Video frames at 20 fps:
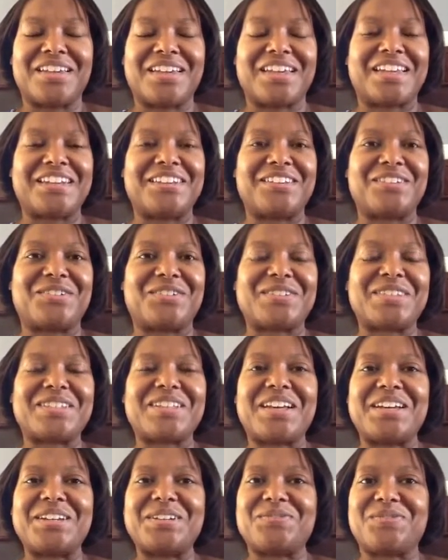And, it's
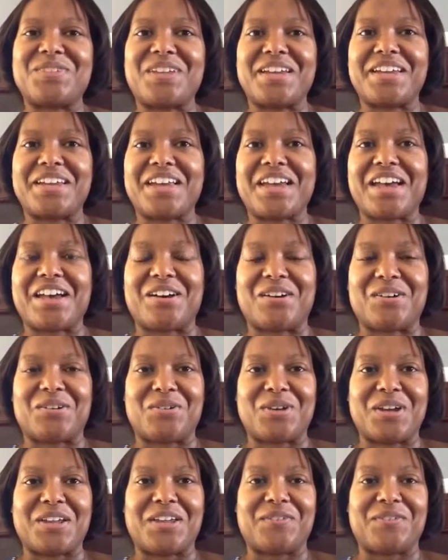kind of like
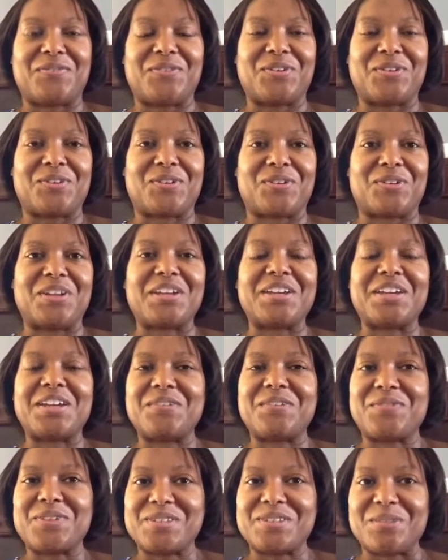how if you're
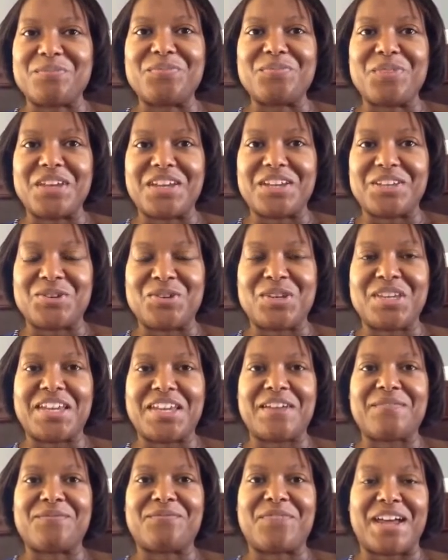looking for something and you
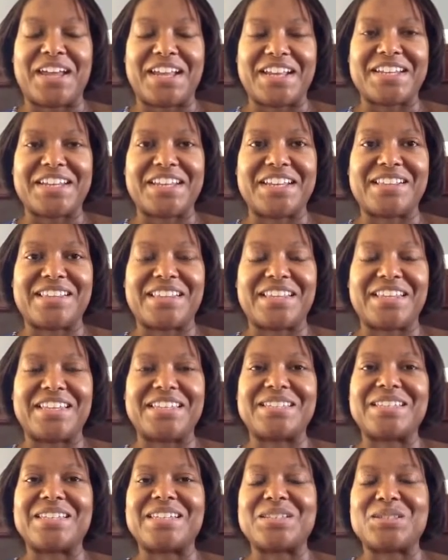can't find it, the
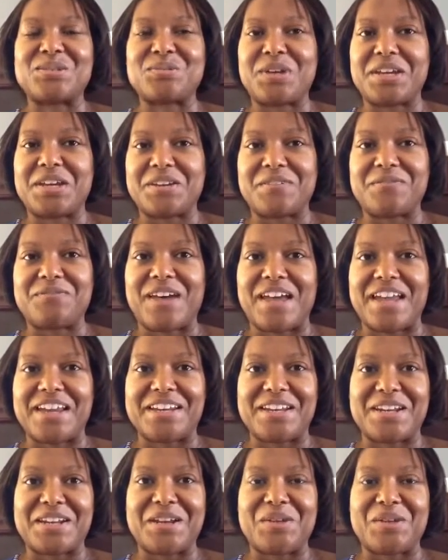easiest way to
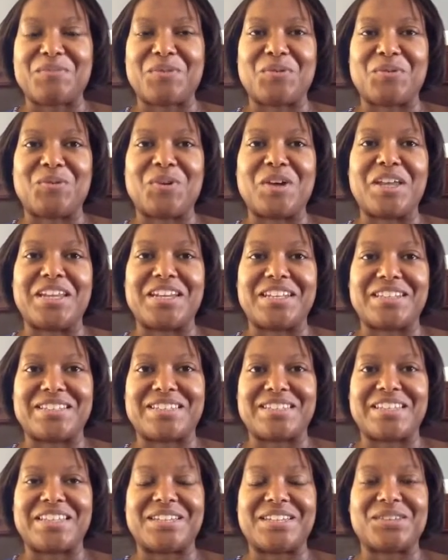find it, number one, is
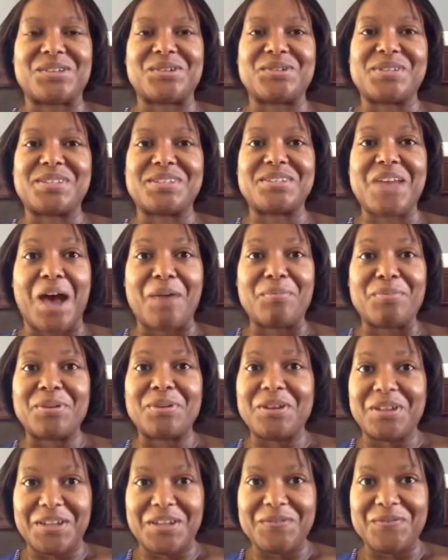to either stop
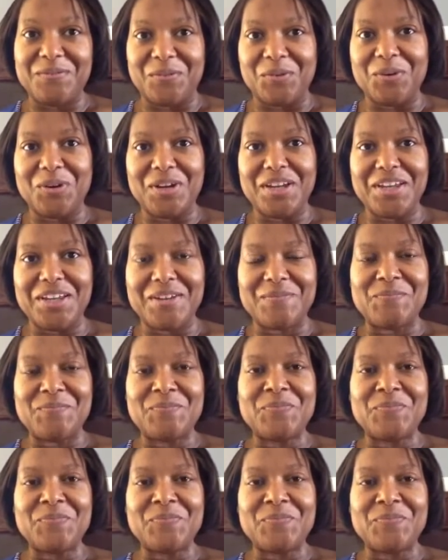looking for it